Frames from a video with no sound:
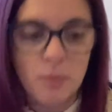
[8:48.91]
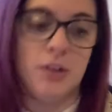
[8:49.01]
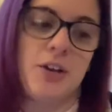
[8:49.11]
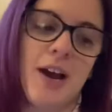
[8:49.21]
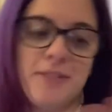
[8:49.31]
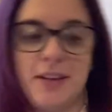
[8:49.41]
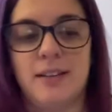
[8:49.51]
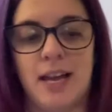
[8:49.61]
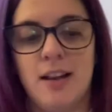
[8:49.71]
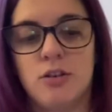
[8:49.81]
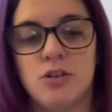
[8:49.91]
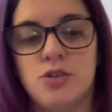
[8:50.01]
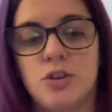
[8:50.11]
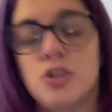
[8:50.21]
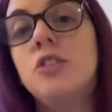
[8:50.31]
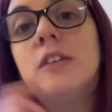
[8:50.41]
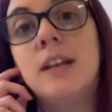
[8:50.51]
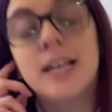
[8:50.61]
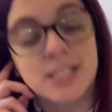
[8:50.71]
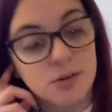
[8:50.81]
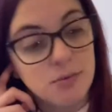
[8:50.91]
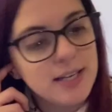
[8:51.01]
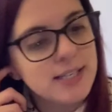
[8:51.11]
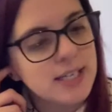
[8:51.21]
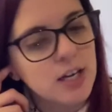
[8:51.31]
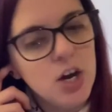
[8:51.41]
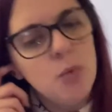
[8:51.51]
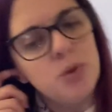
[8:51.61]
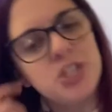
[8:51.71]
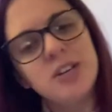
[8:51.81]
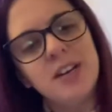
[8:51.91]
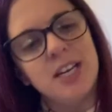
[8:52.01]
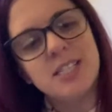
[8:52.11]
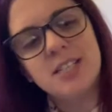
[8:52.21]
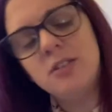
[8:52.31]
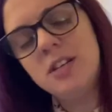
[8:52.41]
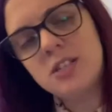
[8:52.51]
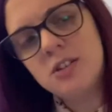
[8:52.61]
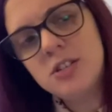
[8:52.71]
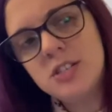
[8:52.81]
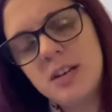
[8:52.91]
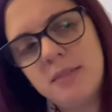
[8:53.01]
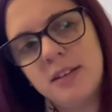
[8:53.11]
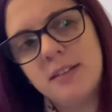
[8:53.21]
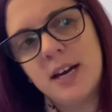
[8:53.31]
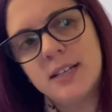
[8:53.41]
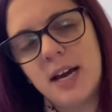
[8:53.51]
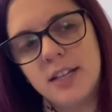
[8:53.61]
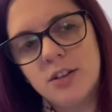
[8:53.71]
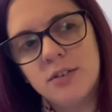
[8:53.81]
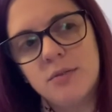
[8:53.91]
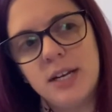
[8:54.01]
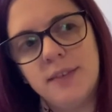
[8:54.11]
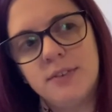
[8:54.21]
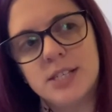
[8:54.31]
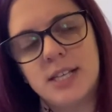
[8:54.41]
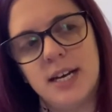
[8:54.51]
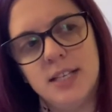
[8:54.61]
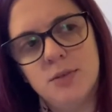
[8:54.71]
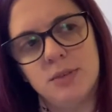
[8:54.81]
you have the dialogue construction or the letter writing, which is also something that I don't really understand.